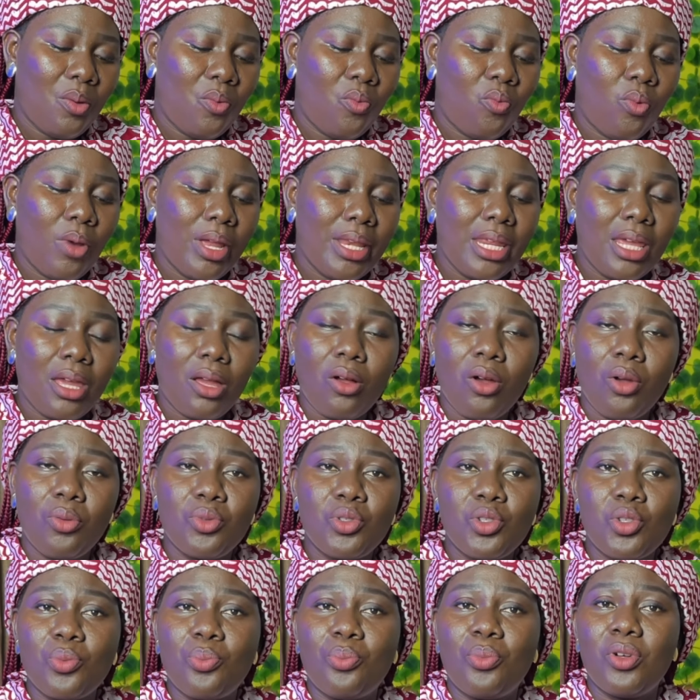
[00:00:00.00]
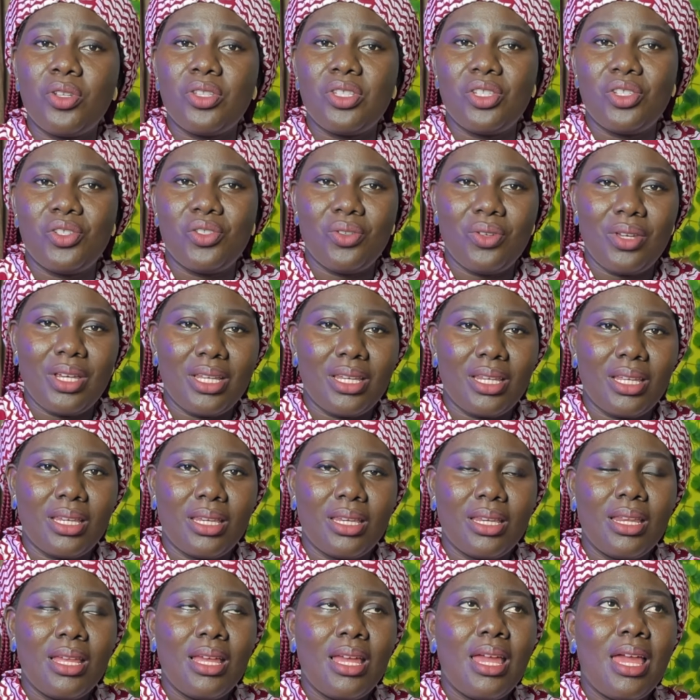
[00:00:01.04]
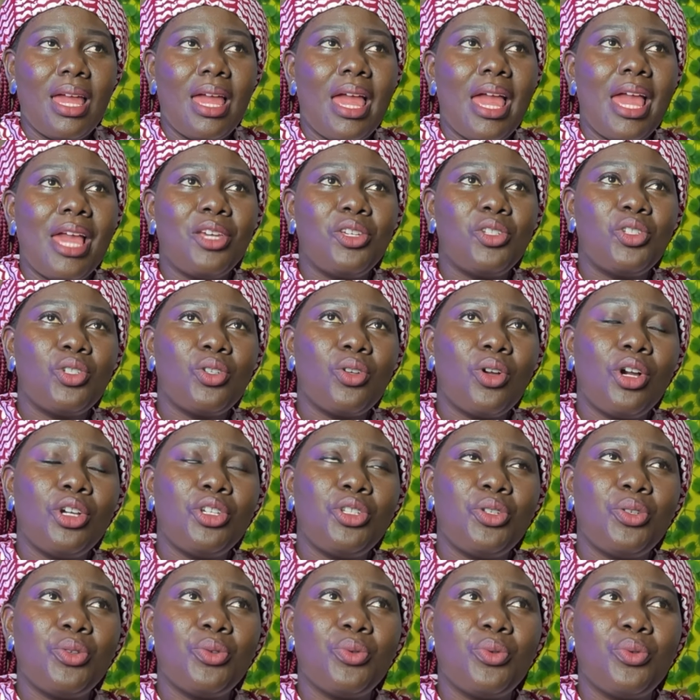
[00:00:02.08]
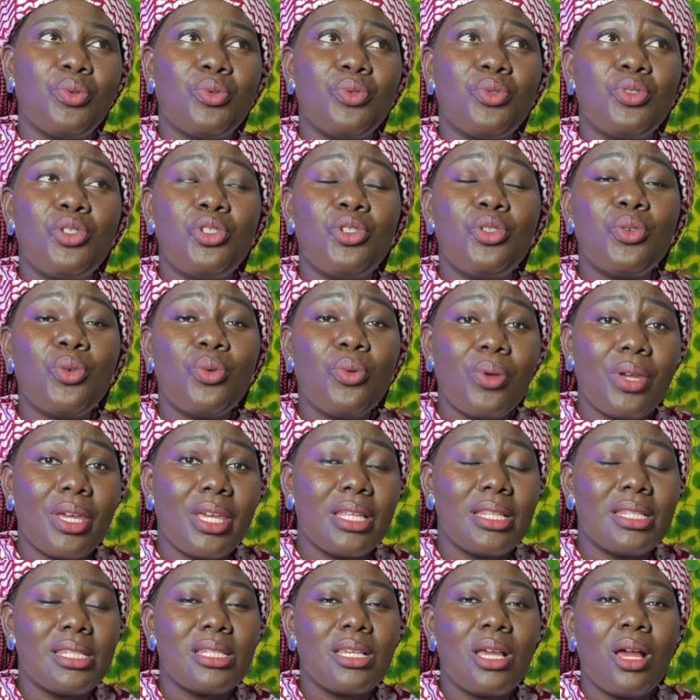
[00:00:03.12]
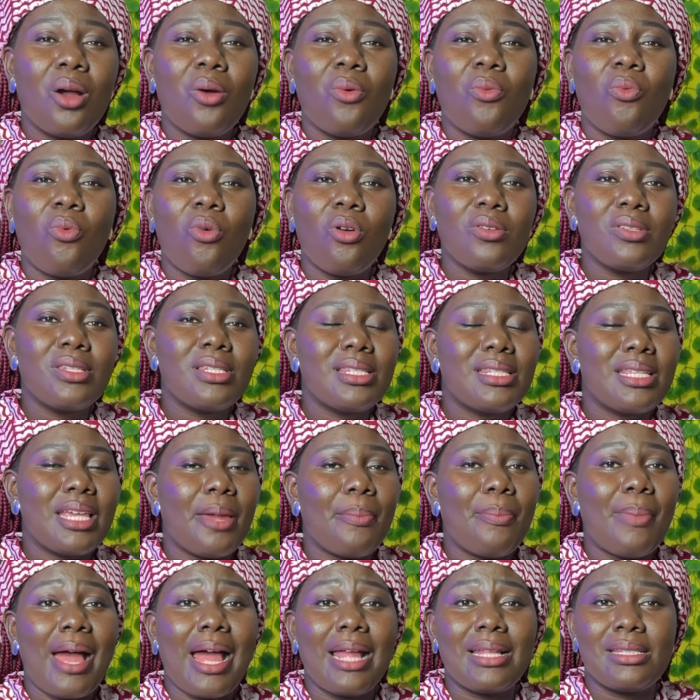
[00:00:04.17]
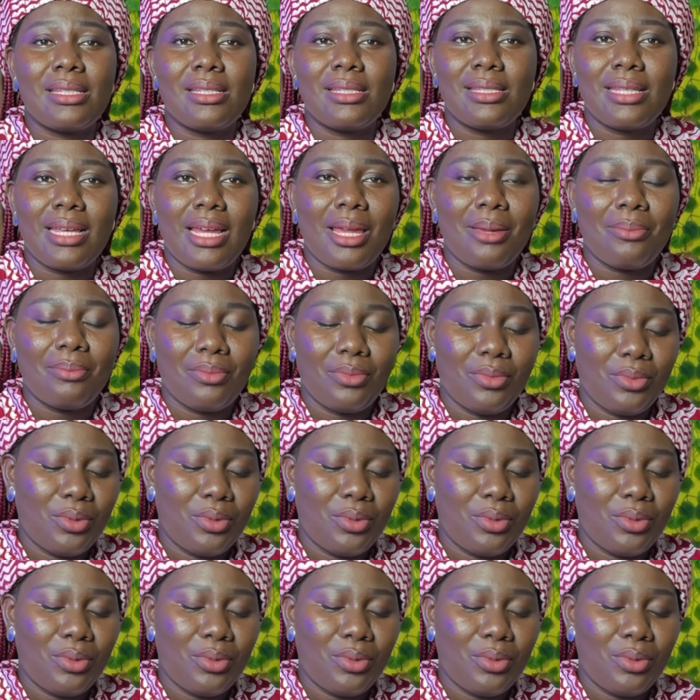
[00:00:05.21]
when it comes to potty training, ensure you do it one step at a time.